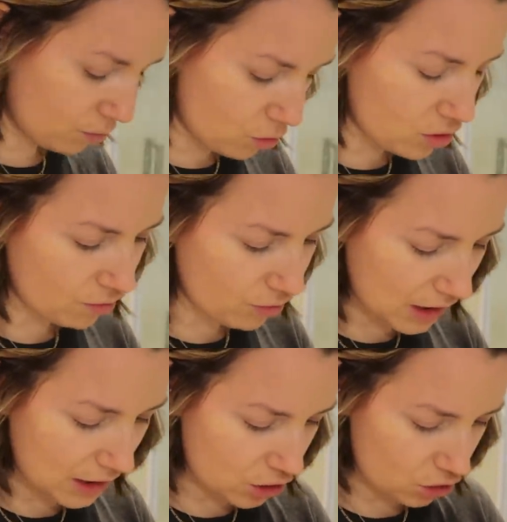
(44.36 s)
wasn't
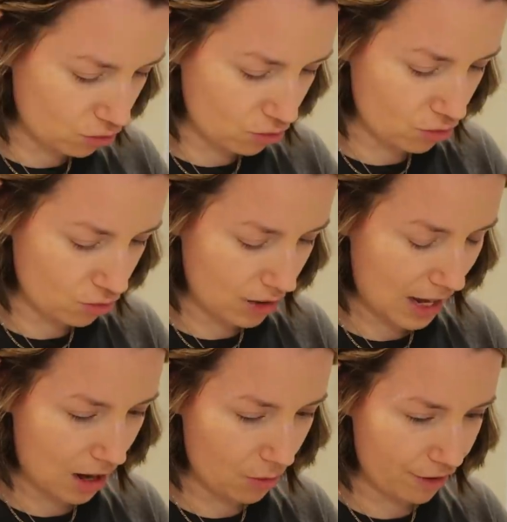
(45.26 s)
really sure
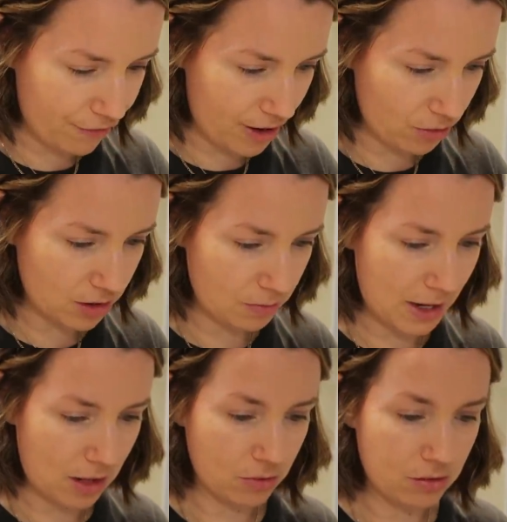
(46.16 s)
how I felt
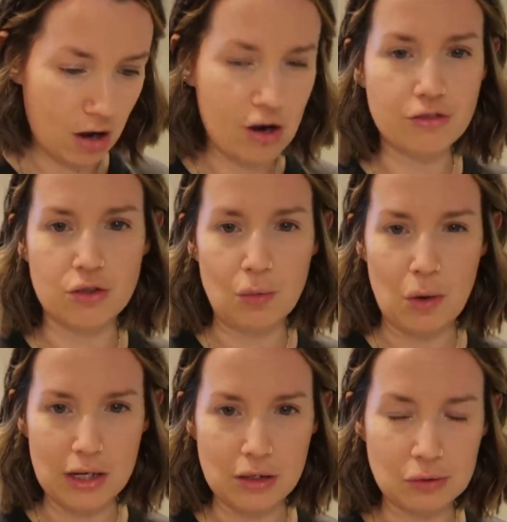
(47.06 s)
about after a
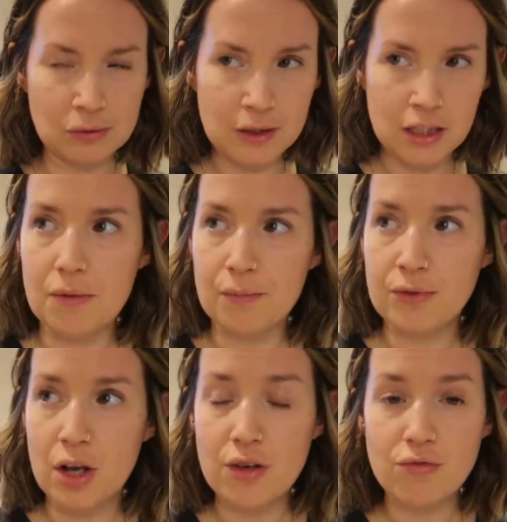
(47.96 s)
while.
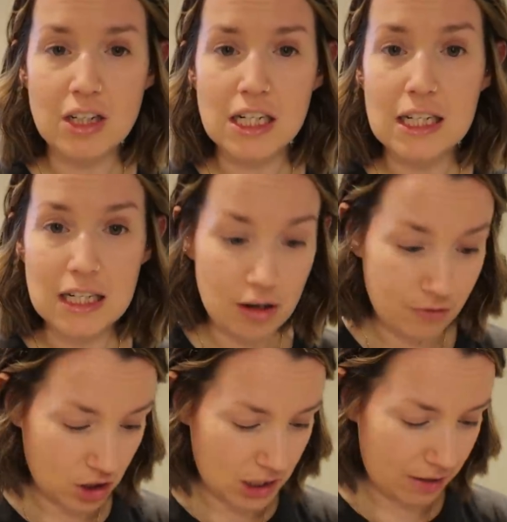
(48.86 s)
I really
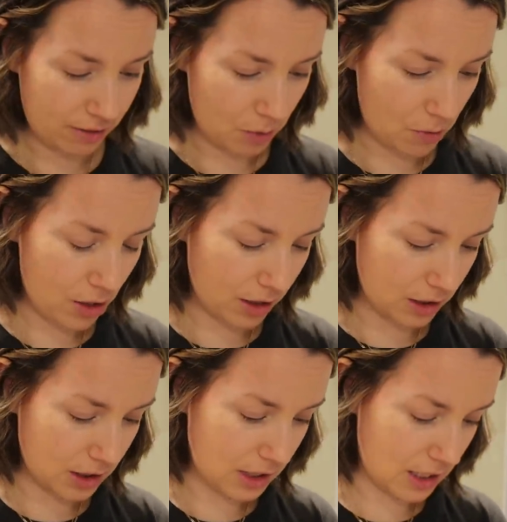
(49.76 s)
loved sharing my
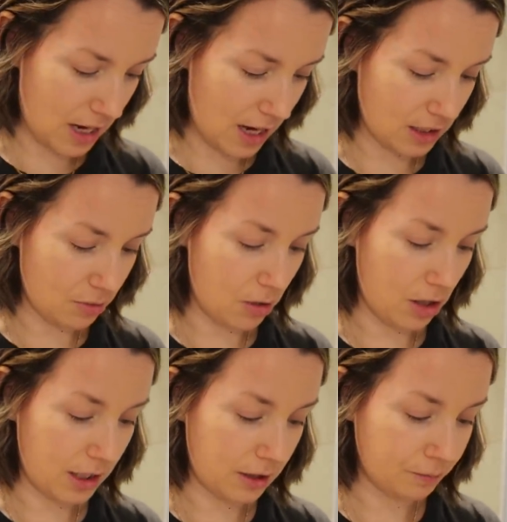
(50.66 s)
pregnancy and
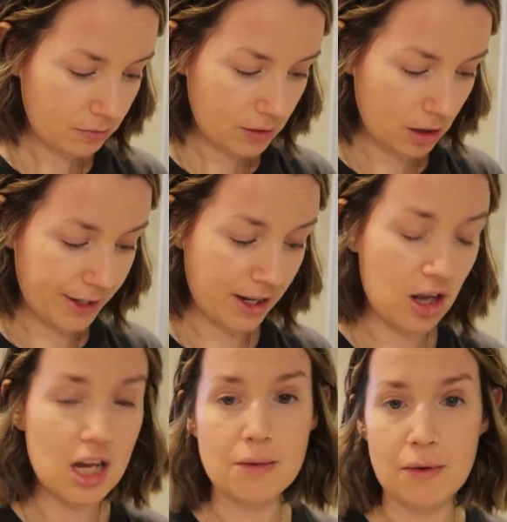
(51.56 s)
my like
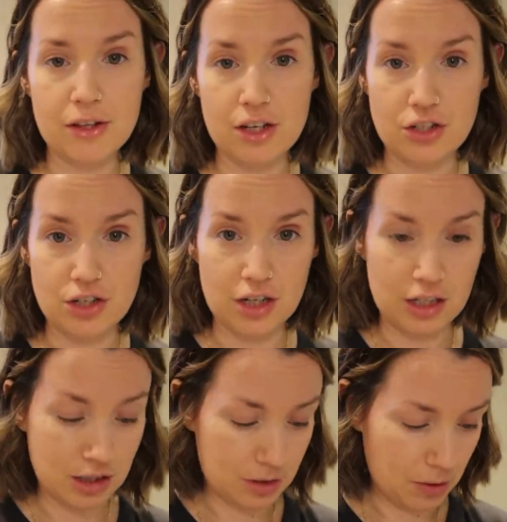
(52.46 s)
early motherhood
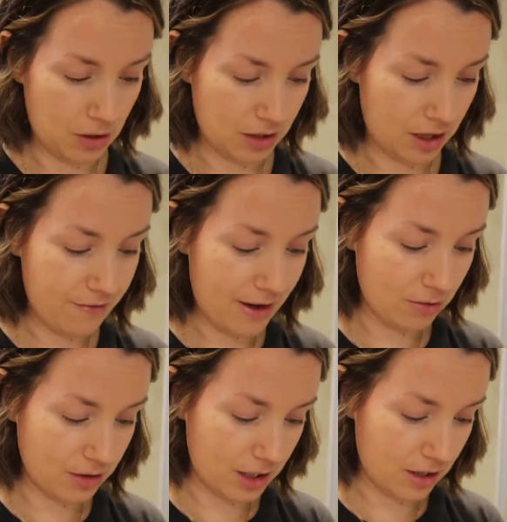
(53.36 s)
journey, I suppose, and I
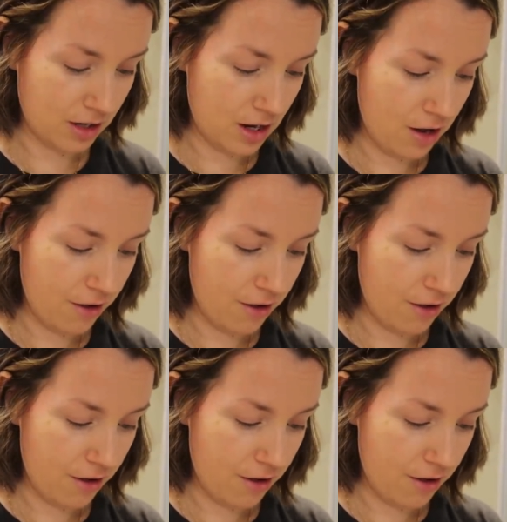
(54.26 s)
found it